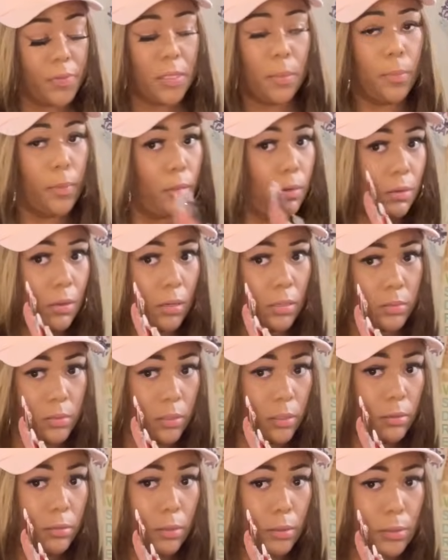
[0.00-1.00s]
Some of you, they
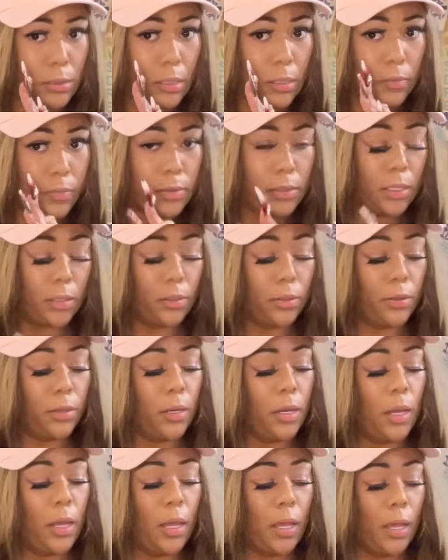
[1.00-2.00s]
see you as self-centered.
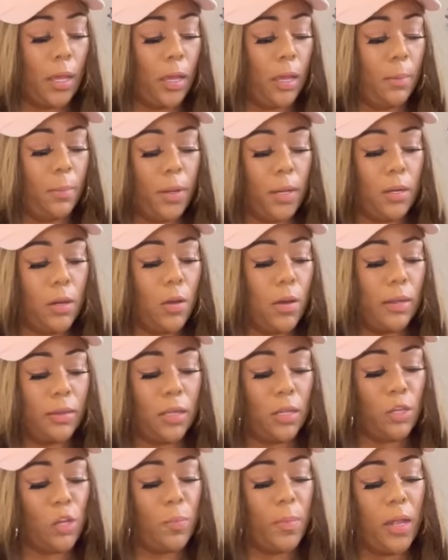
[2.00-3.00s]
But no, I
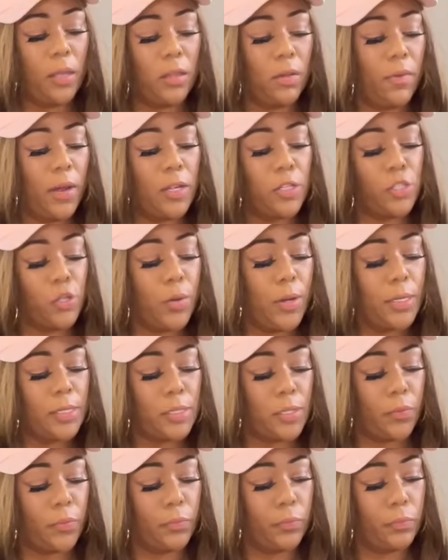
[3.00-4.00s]
think you made the right choice.